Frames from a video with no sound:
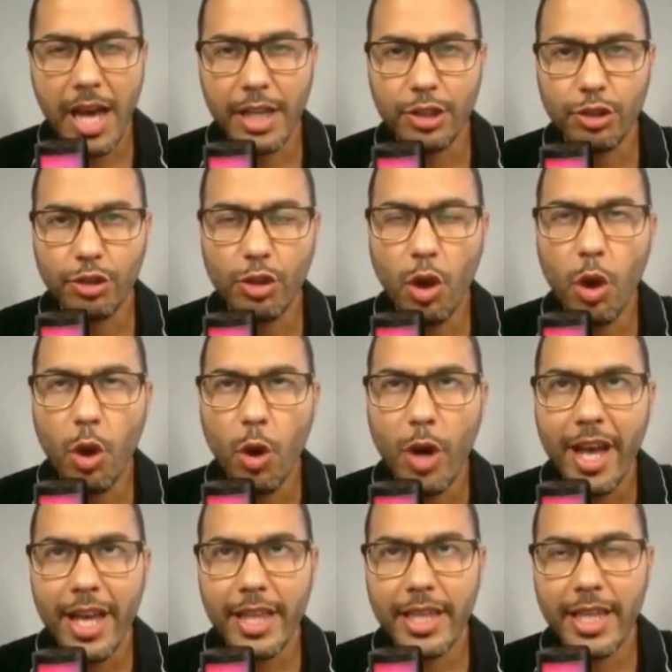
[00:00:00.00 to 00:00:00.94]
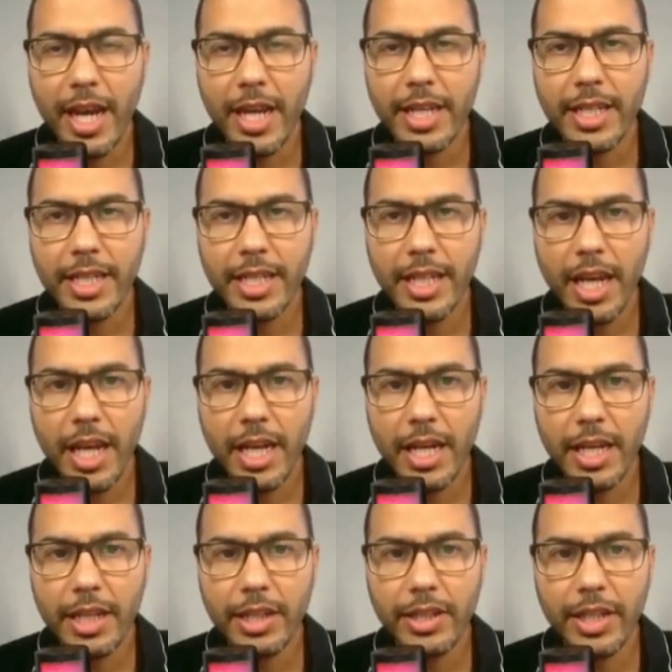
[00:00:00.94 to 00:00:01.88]
So the idea
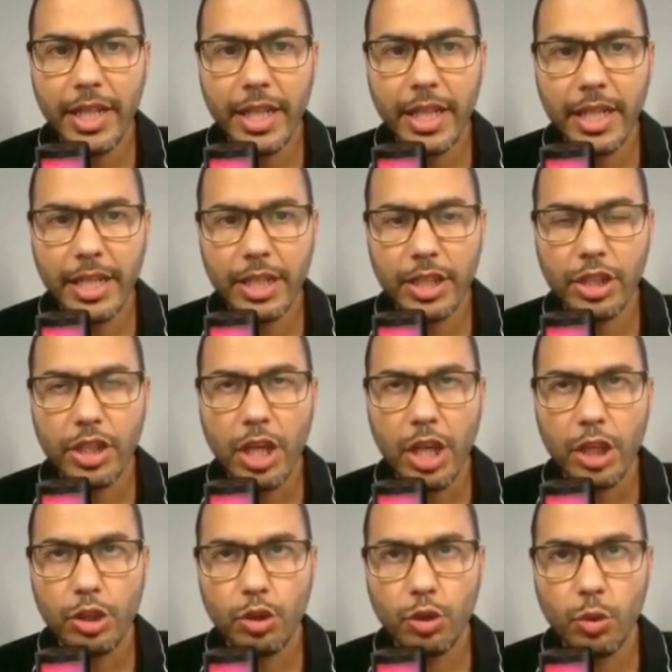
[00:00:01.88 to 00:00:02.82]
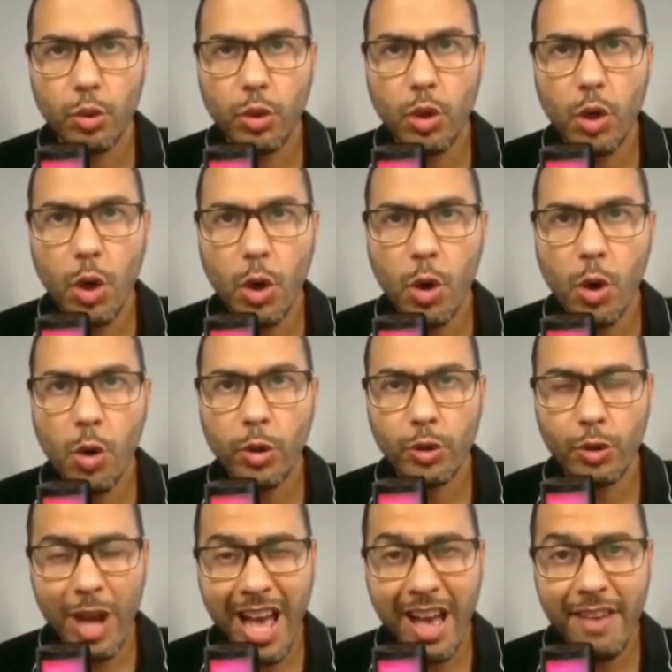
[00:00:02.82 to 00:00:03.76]
here is to
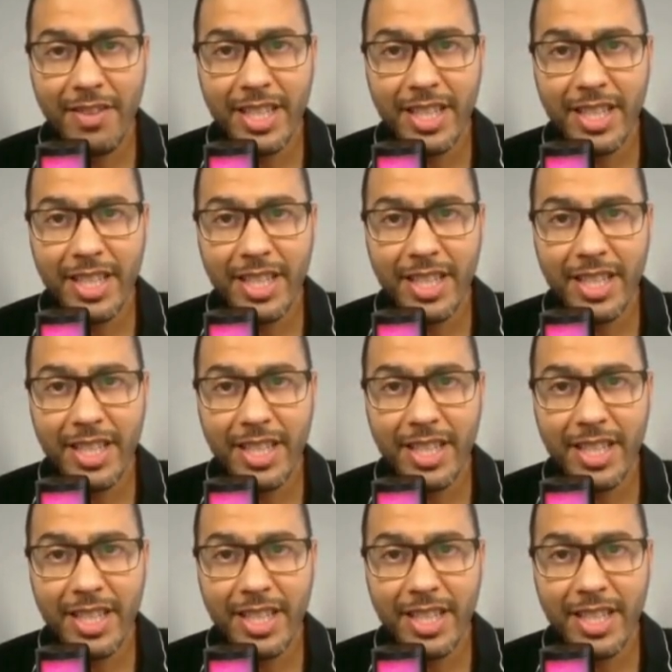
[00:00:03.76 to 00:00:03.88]
have a